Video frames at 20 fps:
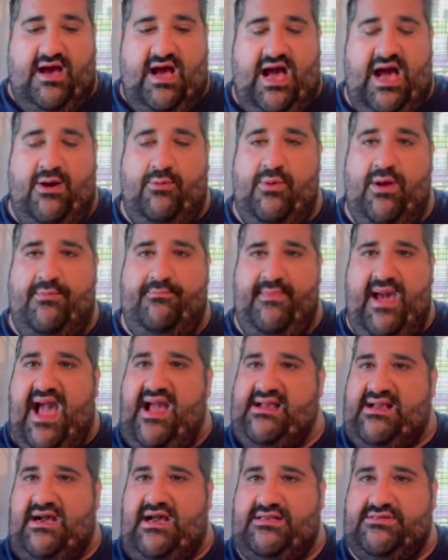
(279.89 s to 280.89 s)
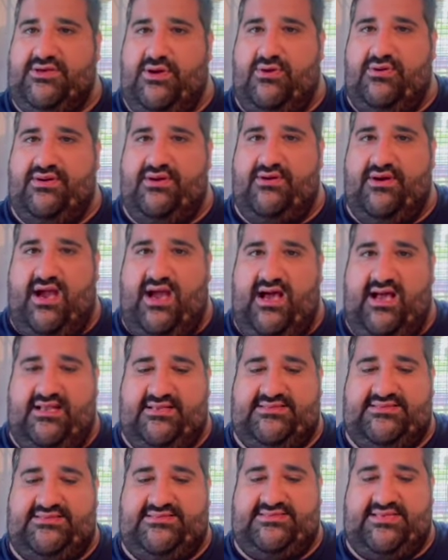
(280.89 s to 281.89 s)
Uh, when Matt Cardona uh,
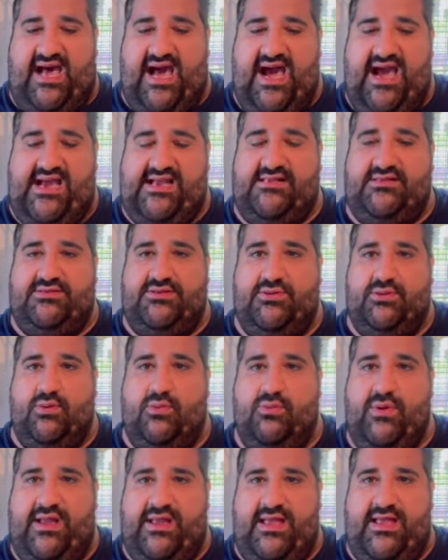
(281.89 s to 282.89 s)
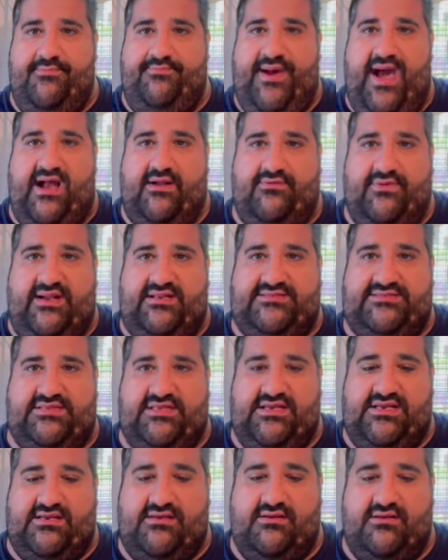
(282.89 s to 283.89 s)
signed with Impact
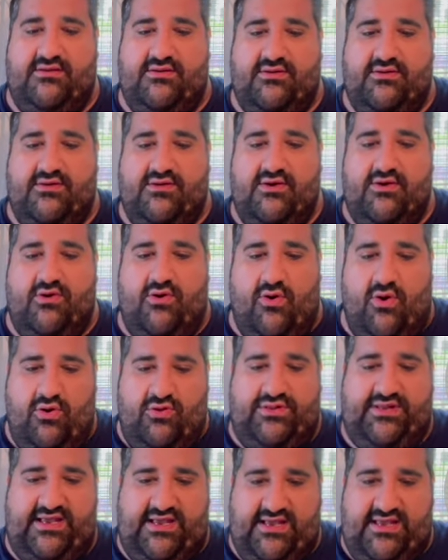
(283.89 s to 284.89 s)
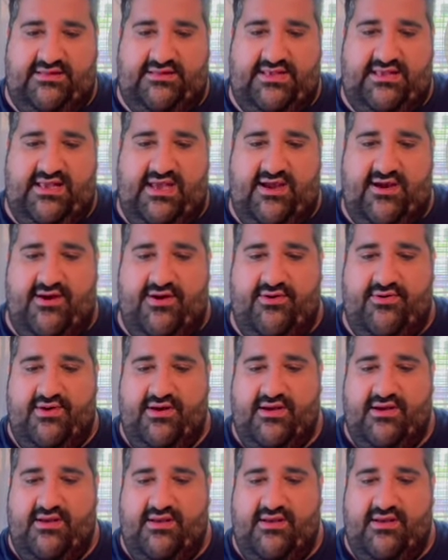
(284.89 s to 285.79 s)
Wrestling early in the year,